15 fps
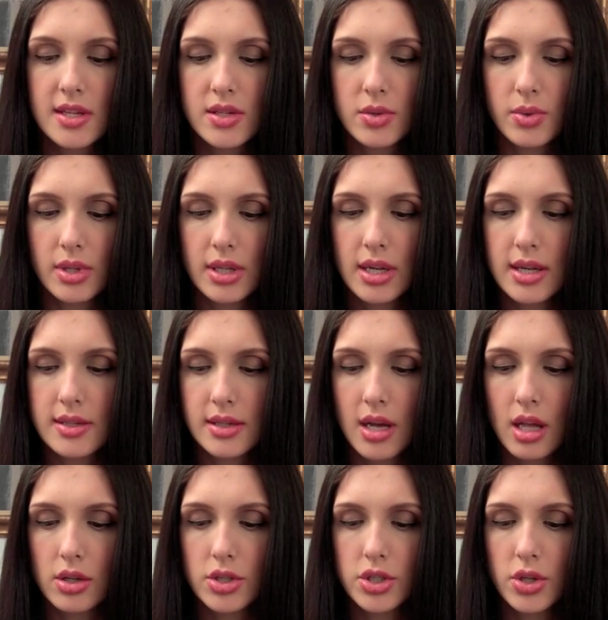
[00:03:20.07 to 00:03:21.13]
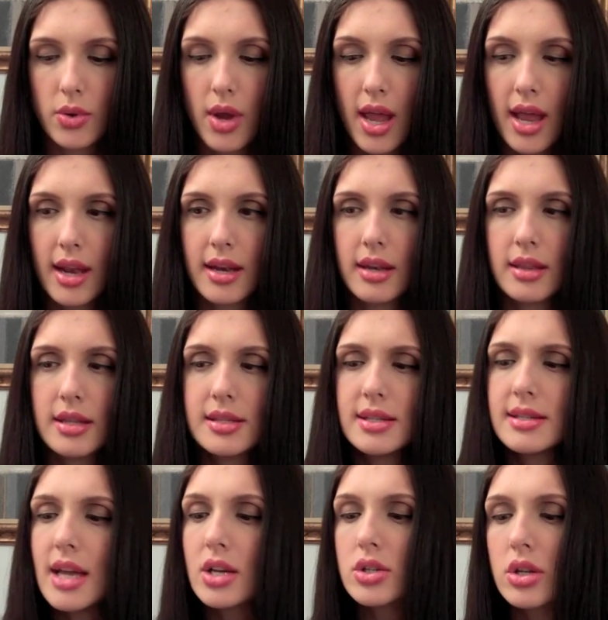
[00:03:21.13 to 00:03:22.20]
is a really nice color too, and this
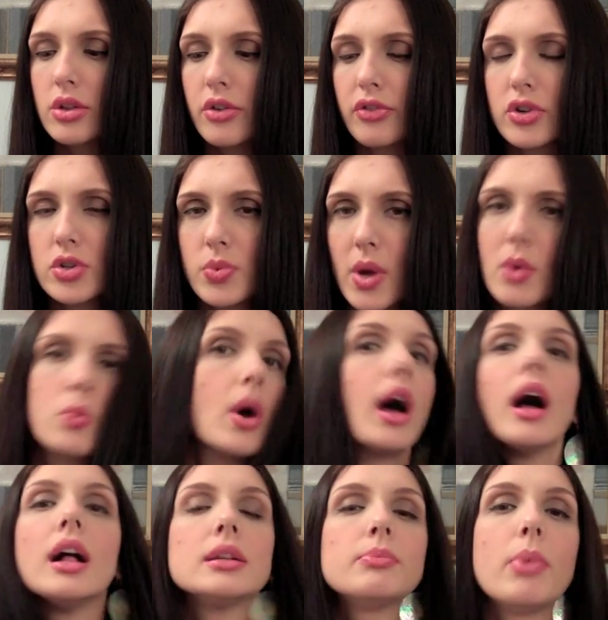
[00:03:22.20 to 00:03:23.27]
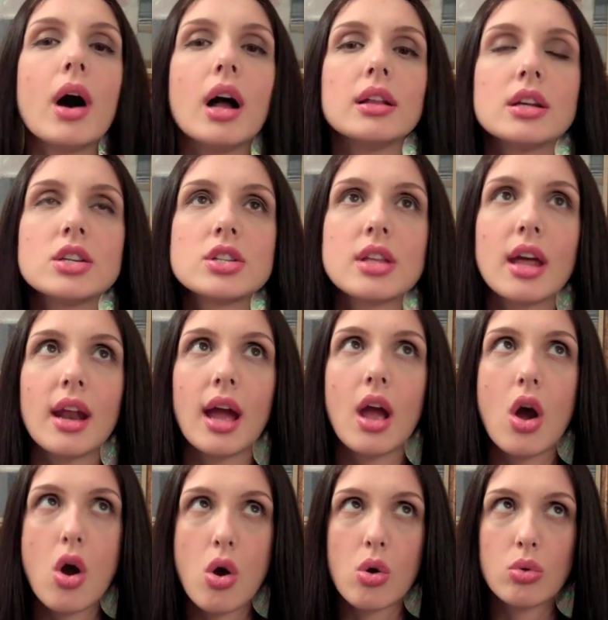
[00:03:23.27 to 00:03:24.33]
is actually the first Wet n Wild polish that I
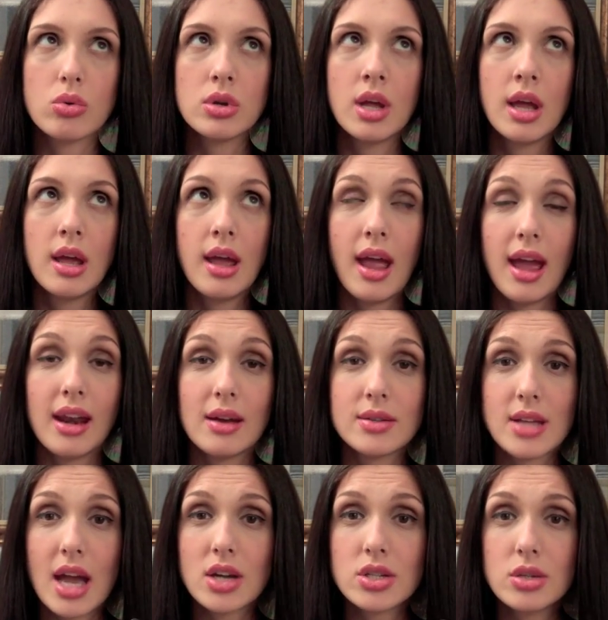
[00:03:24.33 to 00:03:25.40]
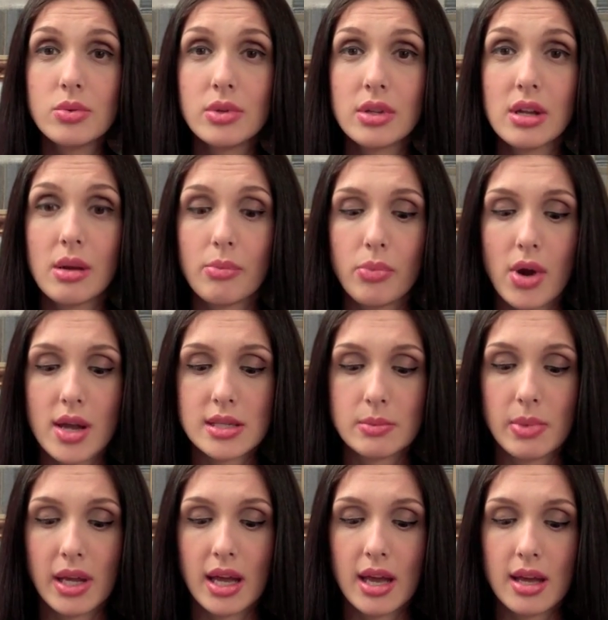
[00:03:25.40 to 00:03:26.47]
own, and I was actually really impressed
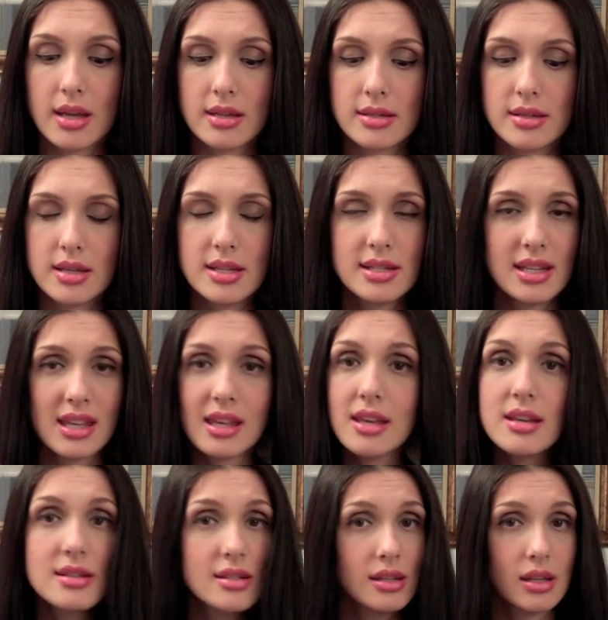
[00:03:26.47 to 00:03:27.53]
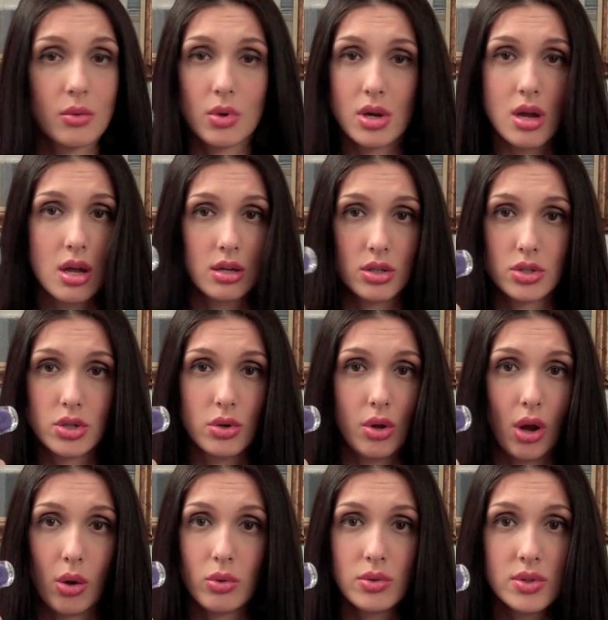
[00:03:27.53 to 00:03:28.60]
because this easily went on in 2
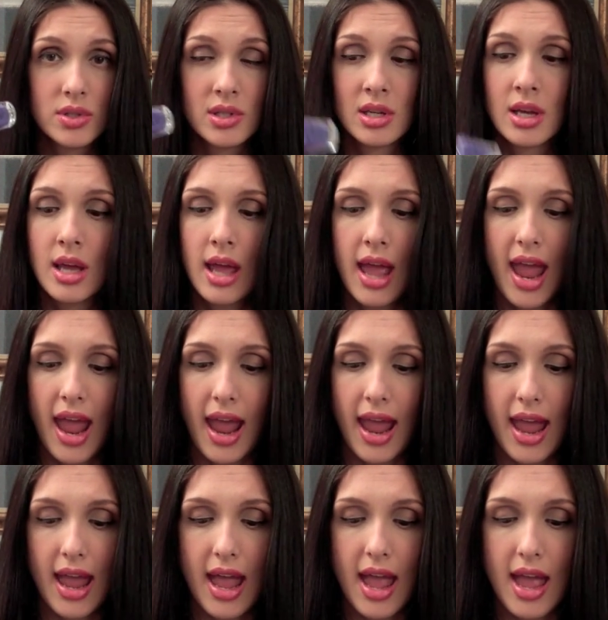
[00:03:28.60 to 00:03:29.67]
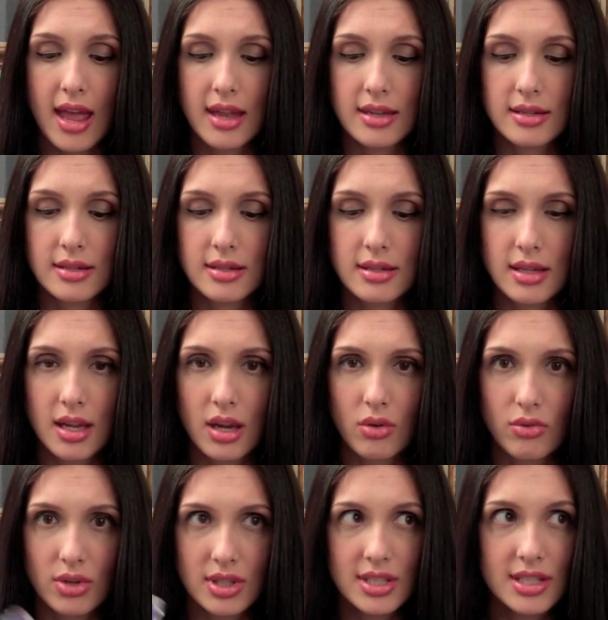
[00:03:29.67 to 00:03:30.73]
coats, and it
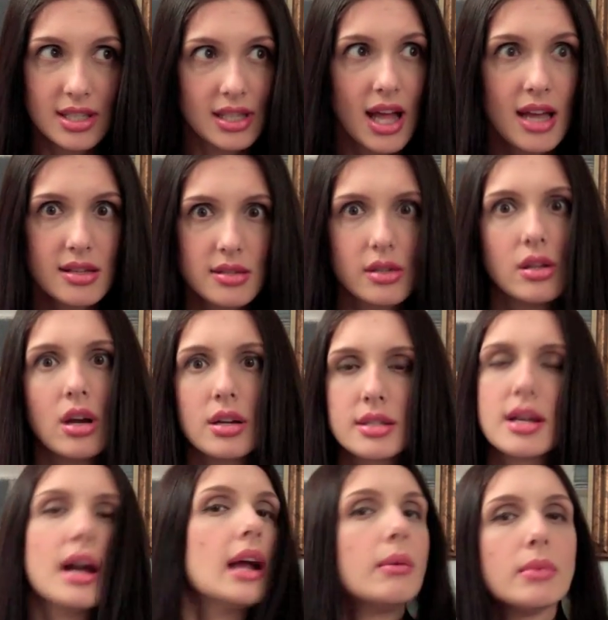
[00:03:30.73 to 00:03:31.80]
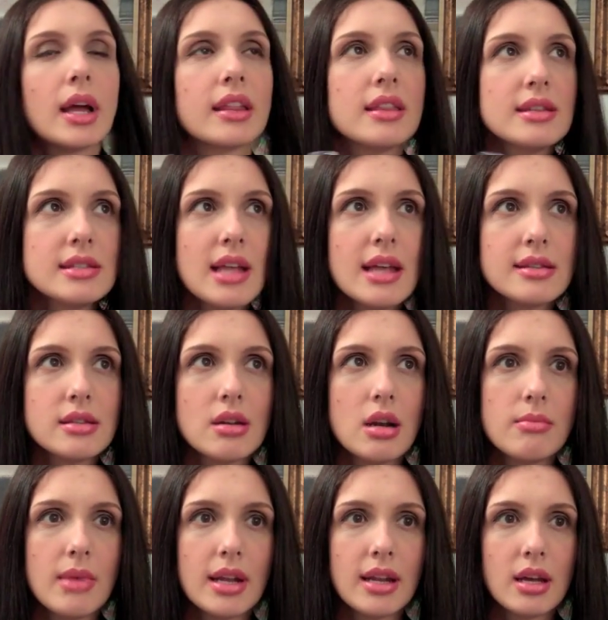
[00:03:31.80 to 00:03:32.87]
really did last a long time. Like, this lasted
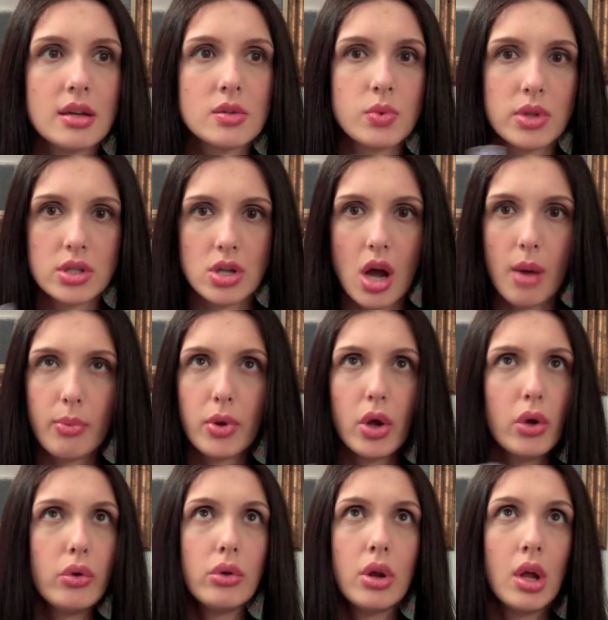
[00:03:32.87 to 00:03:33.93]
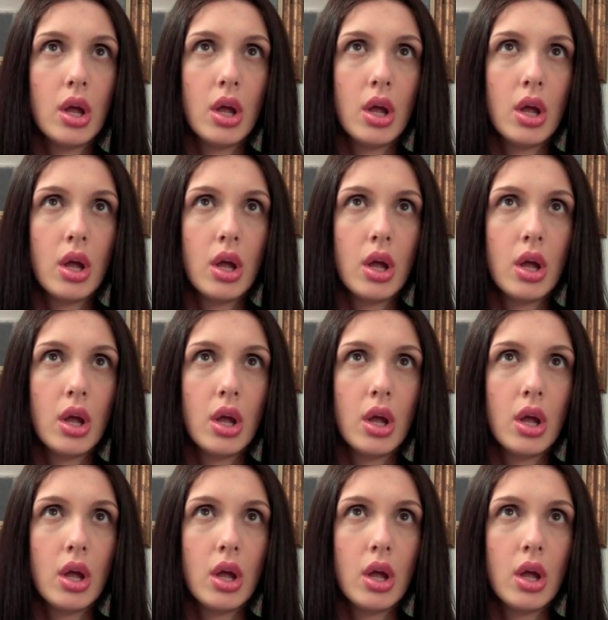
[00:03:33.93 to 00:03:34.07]
on my nails with a top coat,